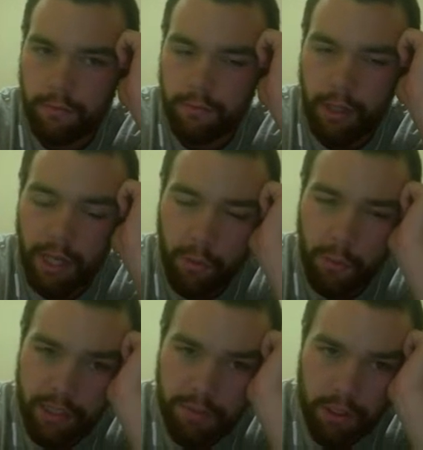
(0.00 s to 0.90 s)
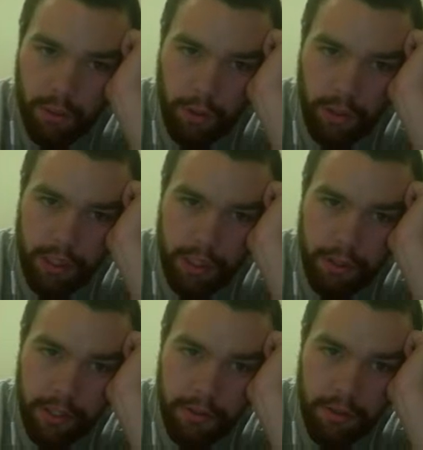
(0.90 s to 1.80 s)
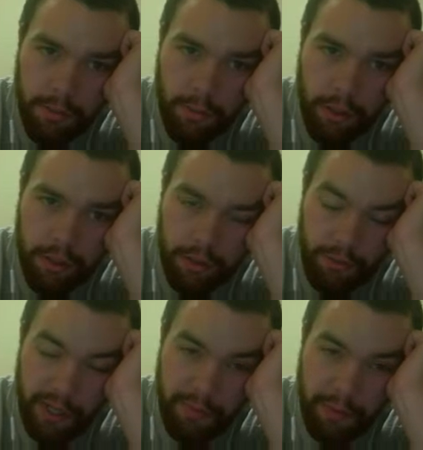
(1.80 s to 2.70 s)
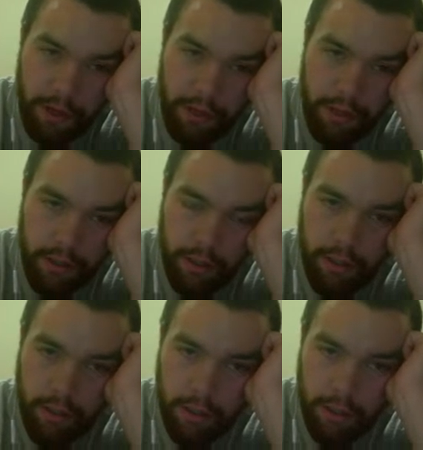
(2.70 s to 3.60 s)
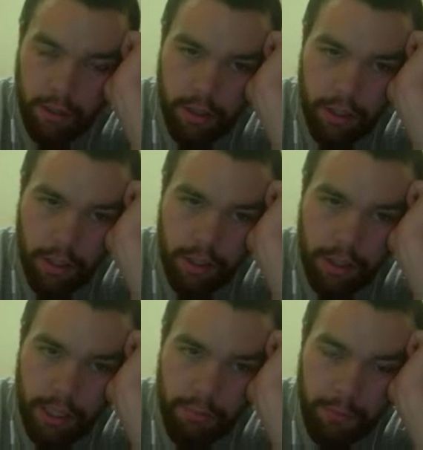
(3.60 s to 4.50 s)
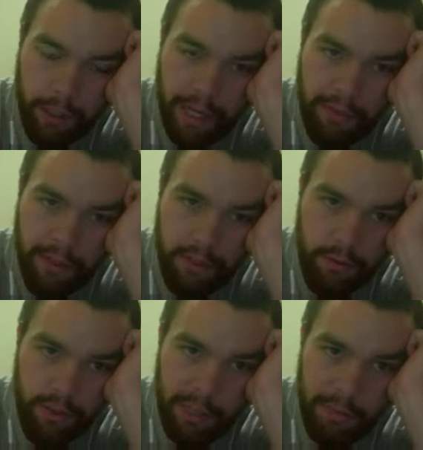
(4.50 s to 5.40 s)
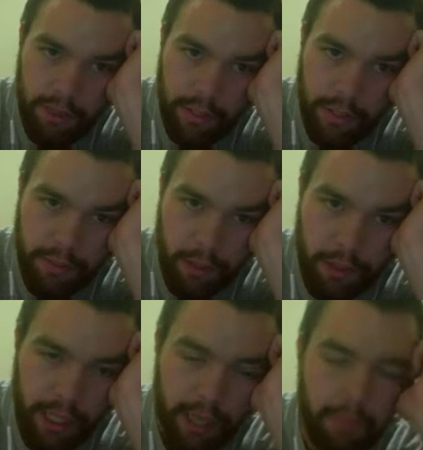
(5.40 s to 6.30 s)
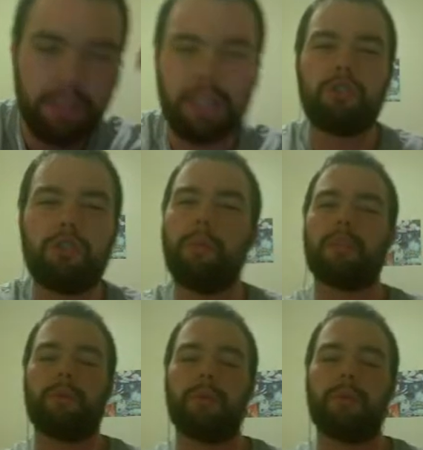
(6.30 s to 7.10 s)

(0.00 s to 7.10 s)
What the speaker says: weakness policy. Worst case scenario here is Amoonguss uses Rage Powder, because then I'm probably going to activate Lapras' weakness policy. I'm just assuming it's weakness